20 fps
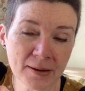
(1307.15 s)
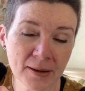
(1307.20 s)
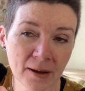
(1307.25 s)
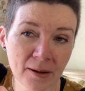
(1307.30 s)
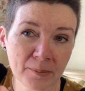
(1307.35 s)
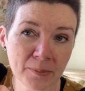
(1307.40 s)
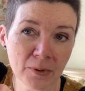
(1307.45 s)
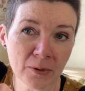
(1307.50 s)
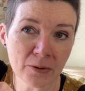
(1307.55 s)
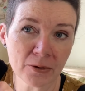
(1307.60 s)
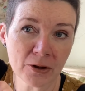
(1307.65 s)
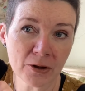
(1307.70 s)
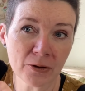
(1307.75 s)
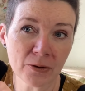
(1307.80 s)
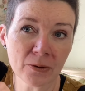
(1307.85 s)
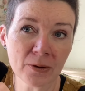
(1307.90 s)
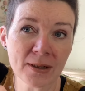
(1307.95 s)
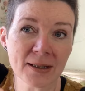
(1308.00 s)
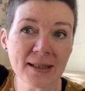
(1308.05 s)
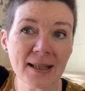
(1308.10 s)
I'm not sure
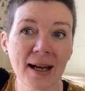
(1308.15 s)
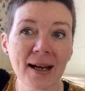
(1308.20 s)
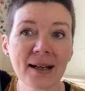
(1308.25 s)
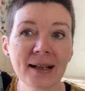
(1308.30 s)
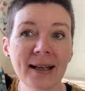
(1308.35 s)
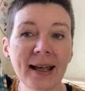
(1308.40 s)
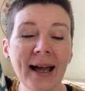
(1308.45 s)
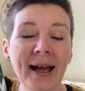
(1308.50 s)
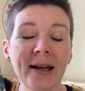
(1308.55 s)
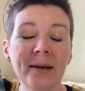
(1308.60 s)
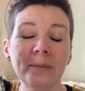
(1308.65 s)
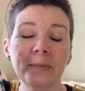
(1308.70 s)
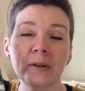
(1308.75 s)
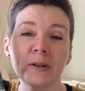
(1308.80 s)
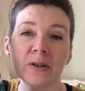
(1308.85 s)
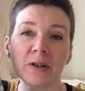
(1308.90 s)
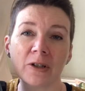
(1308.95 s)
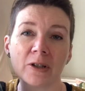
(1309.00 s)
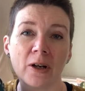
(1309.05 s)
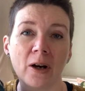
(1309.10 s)
exactly how
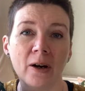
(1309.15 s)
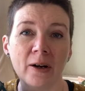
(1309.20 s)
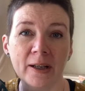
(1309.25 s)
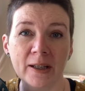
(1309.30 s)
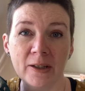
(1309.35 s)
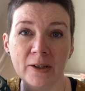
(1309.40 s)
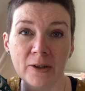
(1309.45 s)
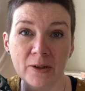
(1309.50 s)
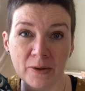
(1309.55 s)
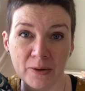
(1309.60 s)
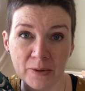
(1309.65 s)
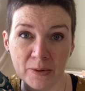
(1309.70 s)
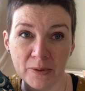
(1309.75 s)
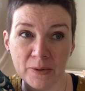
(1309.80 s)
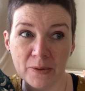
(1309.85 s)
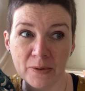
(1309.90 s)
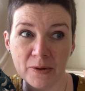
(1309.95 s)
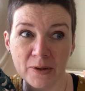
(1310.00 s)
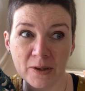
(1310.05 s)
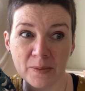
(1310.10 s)
much I
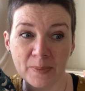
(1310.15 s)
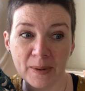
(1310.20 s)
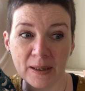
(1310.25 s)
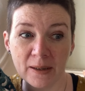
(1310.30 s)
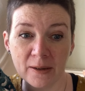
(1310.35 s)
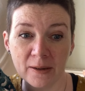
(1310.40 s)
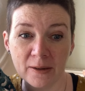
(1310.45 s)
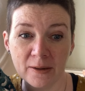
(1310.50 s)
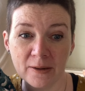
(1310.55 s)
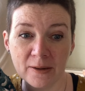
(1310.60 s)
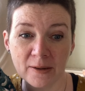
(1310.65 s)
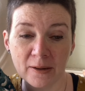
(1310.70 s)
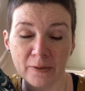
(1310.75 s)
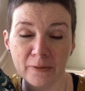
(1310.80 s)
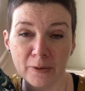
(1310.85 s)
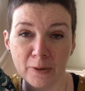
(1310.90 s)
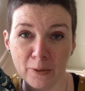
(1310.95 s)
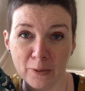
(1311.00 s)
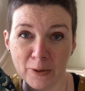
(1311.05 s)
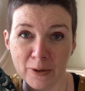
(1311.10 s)
used because I
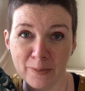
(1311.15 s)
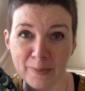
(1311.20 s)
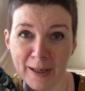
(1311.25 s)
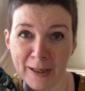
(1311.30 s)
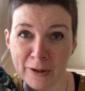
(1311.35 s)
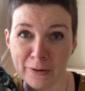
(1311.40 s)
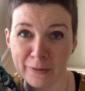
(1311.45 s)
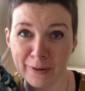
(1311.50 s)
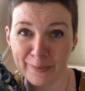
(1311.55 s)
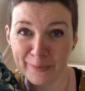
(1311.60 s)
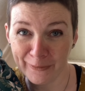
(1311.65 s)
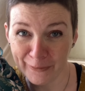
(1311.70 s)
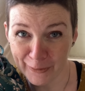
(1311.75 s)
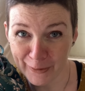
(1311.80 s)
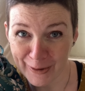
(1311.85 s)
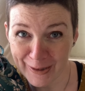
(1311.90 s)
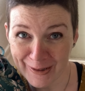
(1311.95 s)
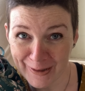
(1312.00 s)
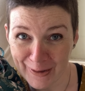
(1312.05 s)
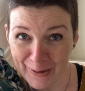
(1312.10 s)
forgot to measure it before I
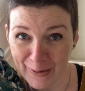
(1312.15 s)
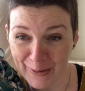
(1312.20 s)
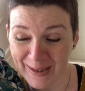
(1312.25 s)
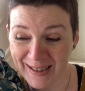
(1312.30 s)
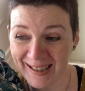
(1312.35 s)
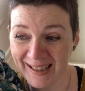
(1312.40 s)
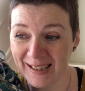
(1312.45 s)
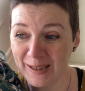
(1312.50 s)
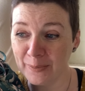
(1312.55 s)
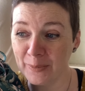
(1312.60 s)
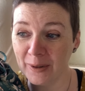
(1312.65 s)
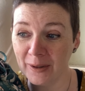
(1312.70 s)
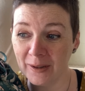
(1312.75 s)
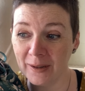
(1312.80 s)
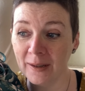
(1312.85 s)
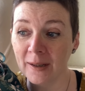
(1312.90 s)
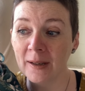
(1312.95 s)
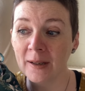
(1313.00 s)
started, but